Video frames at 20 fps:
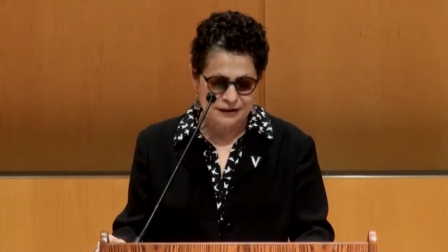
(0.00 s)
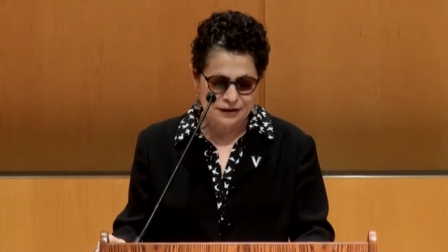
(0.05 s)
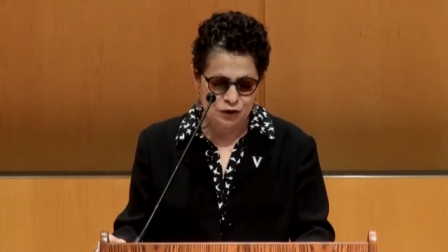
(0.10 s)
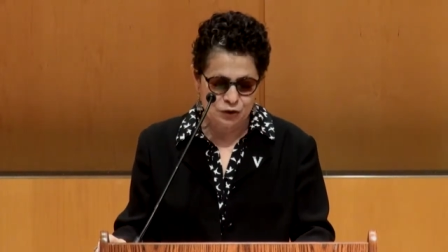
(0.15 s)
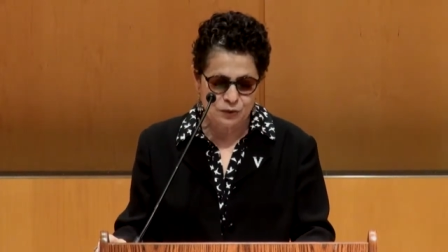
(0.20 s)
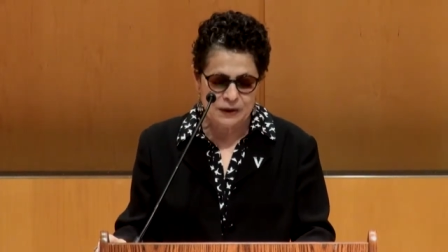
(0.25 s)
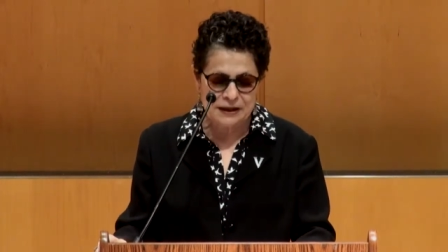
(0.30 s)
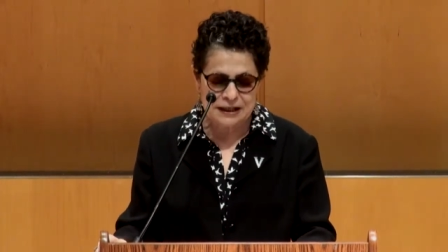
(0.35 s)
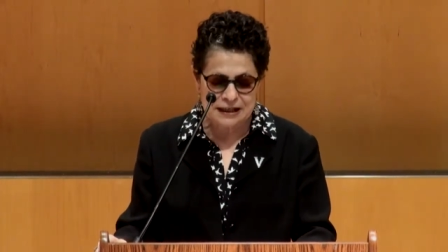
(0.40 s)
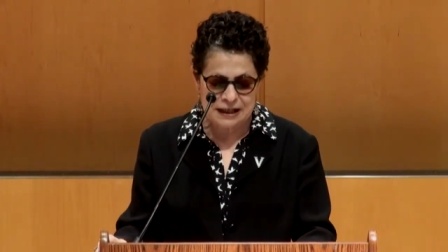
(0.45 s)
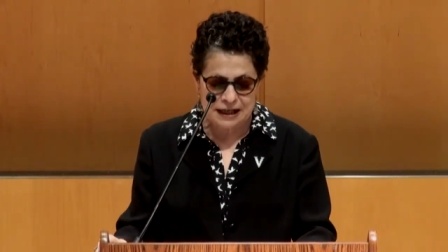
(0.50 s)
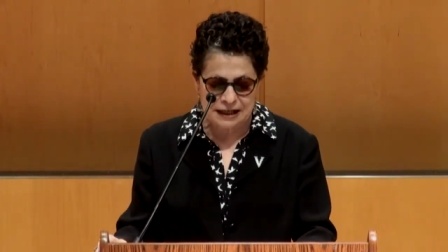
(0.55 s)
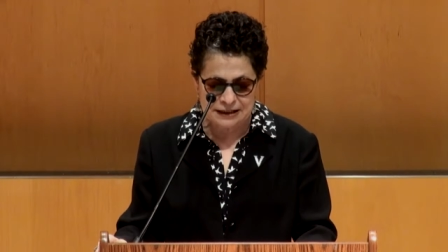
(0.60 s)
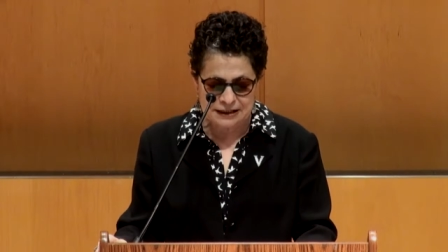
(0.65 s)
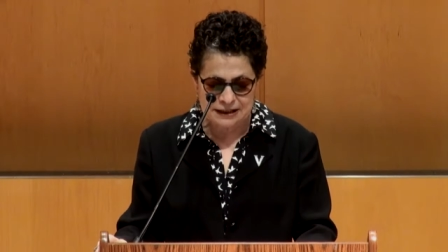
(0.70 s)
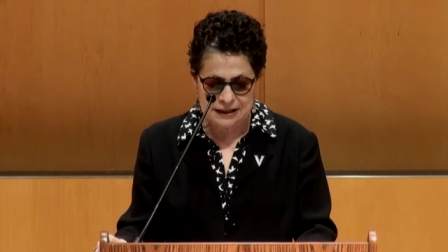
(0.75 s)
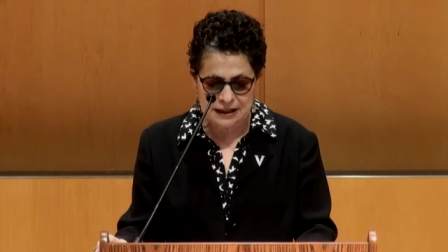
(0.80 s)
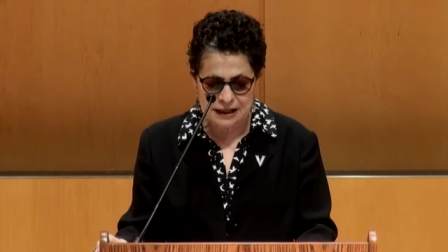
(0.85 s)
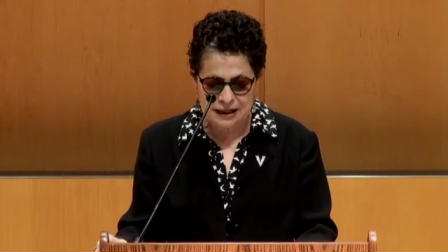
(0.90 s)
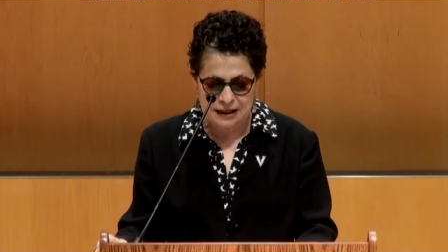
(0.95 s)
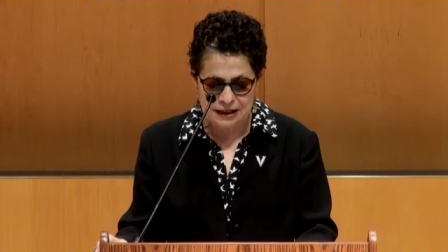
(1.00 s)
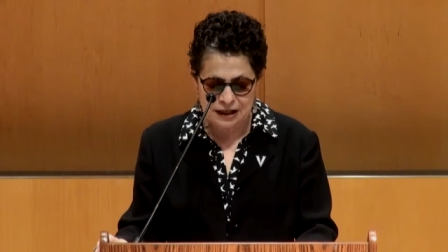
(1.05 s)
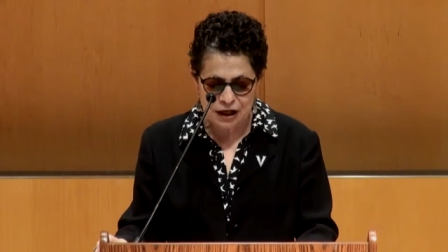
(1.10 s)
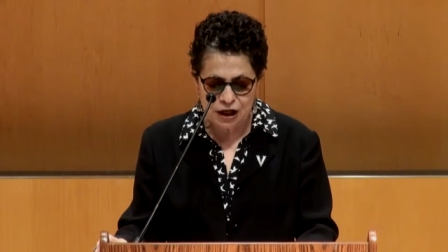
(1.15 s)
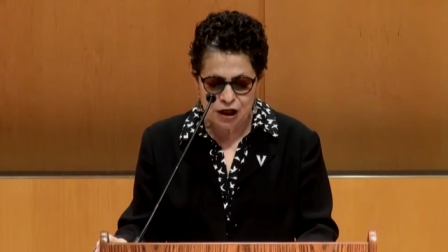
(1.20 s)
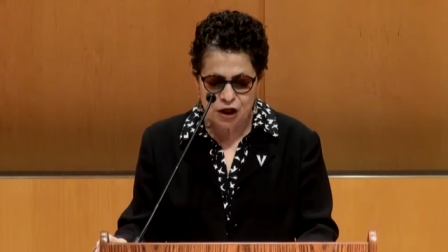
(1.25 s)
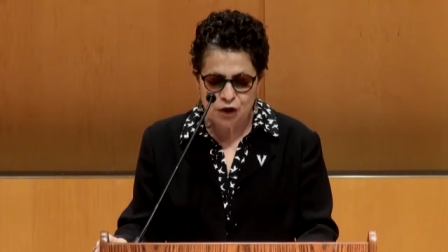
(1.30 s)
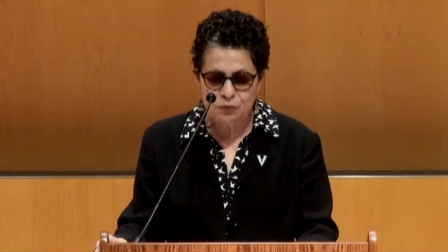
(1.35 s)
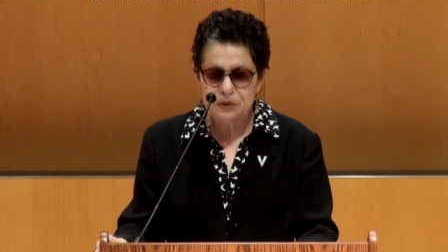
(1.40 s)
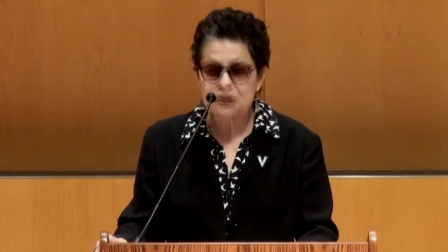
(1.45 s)
twenty nineteen,
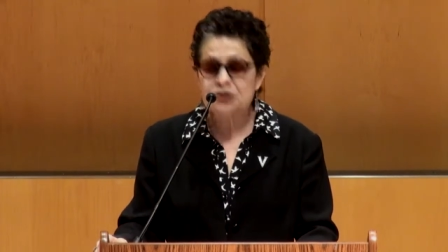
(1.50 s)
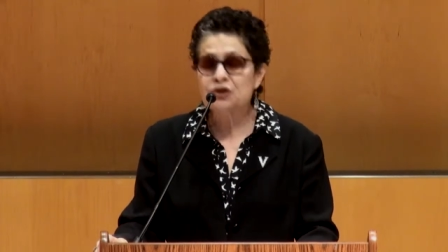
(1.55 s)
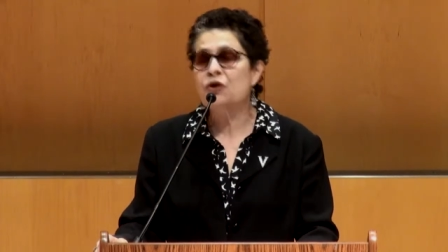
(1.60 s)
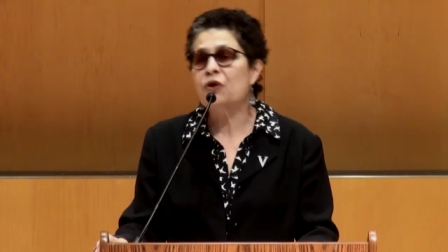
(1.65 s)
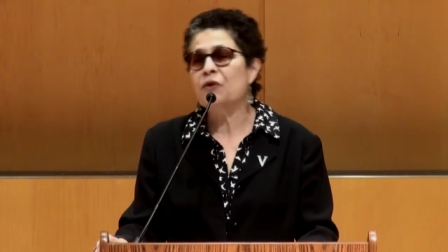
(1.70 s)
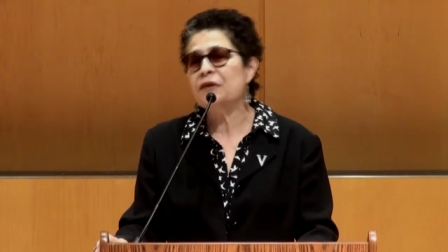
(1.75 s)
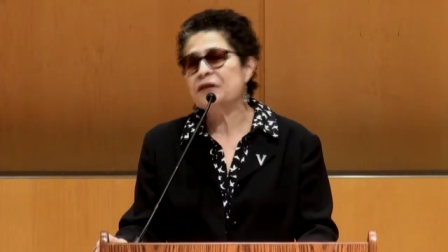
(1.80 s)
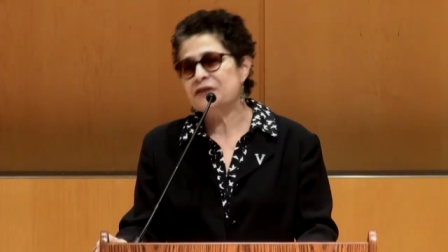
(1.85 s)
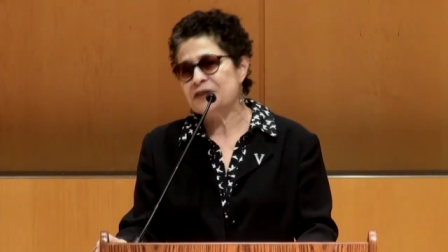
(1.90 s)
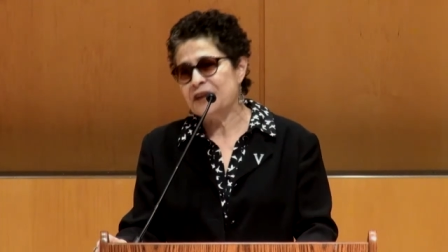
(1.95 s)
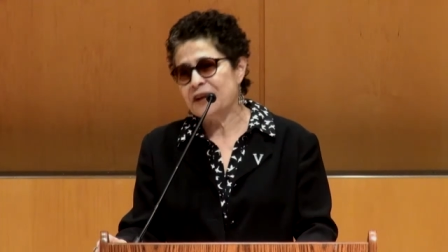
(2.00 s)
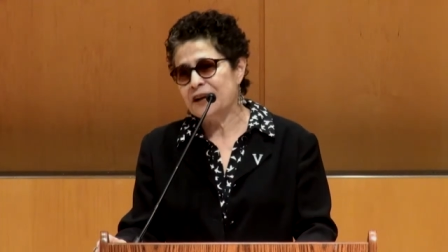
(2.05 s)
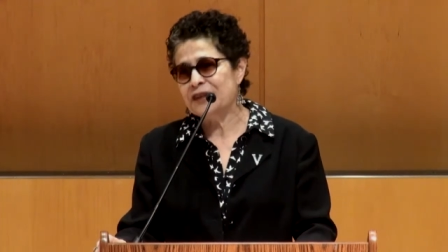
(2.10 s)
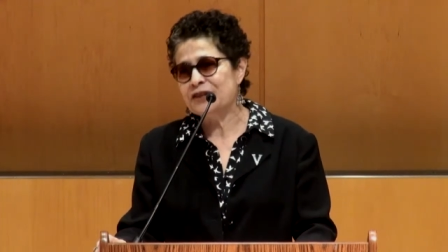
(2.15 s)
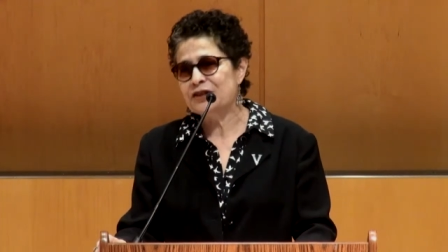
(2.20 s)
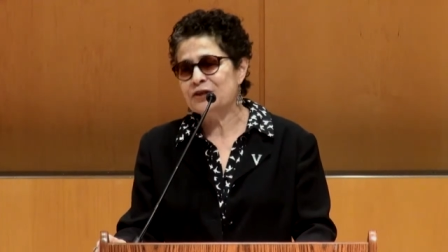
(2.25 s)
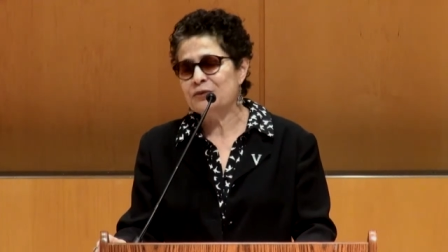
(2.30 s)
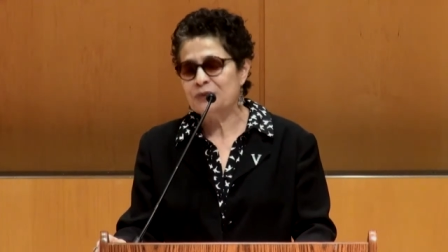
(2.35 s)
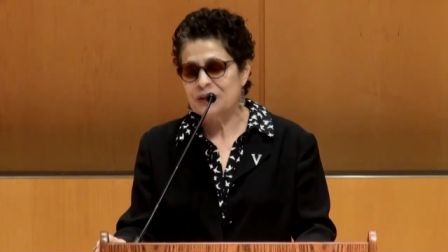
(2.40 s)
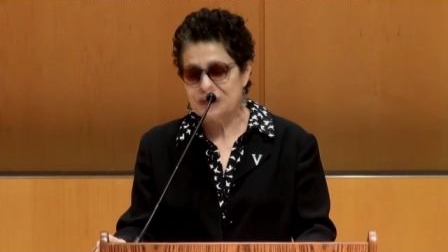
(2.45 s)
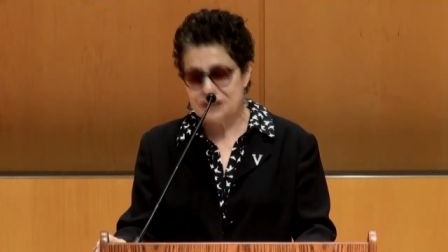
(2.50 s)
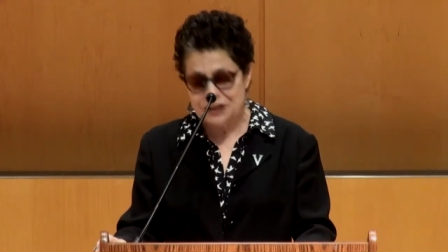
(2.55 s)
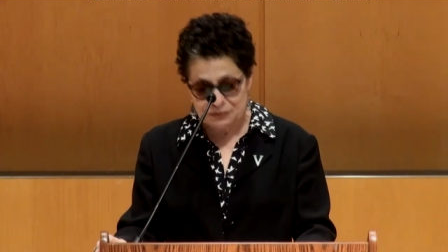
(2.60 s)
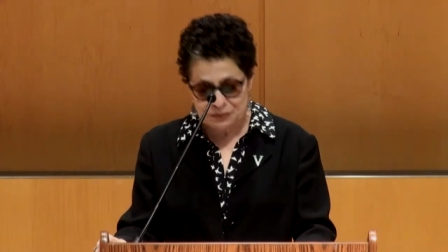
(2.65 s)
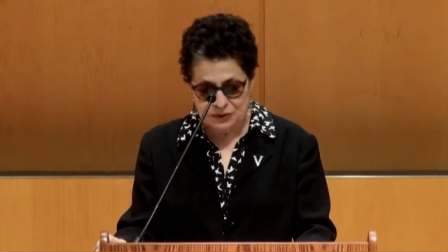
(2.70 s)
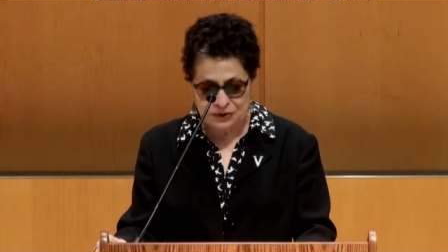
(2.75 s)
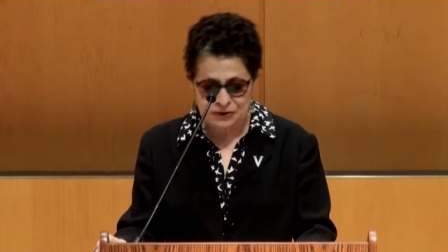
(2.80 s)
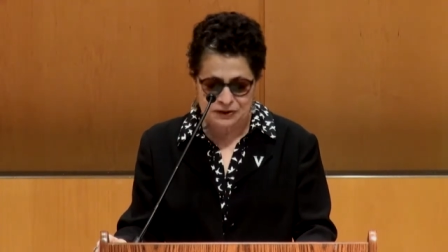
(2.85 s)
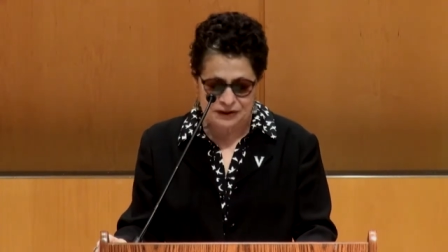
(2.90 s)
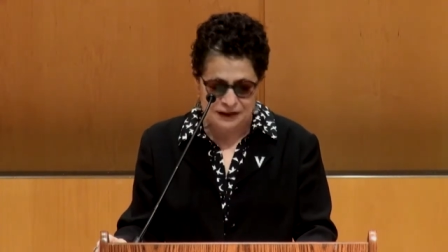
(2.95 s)
which coincides with his
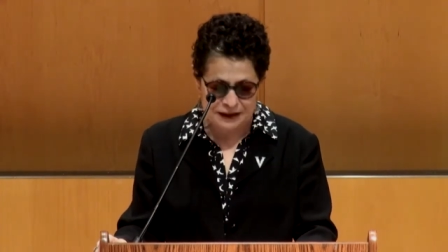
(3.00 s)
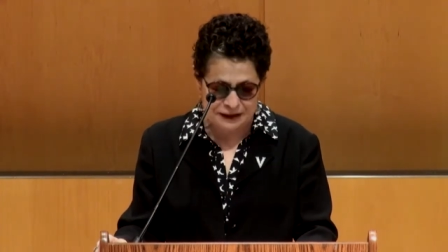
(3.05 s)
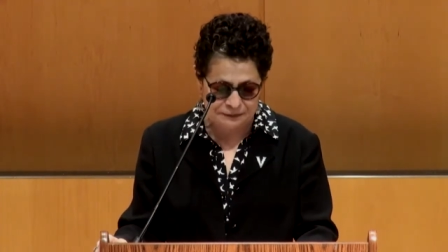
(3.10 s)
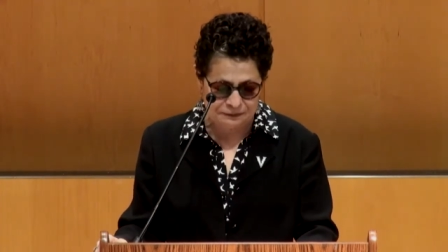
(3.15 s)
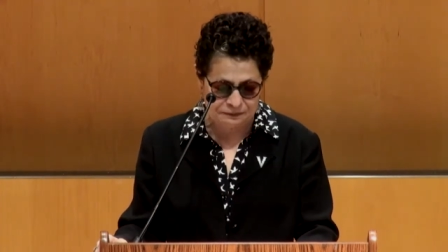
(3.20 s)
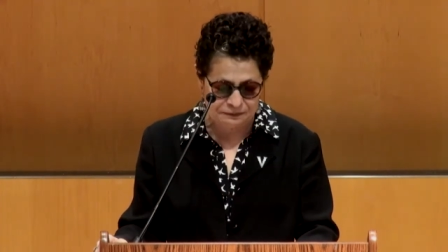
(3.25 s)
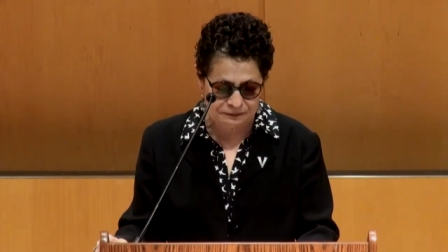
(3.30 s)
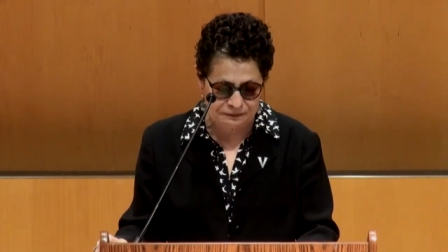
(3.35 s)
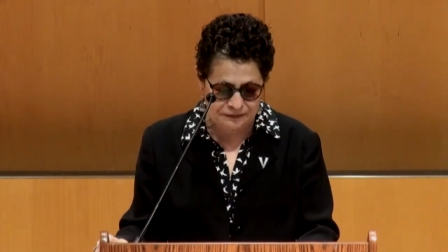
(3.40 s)
birthday.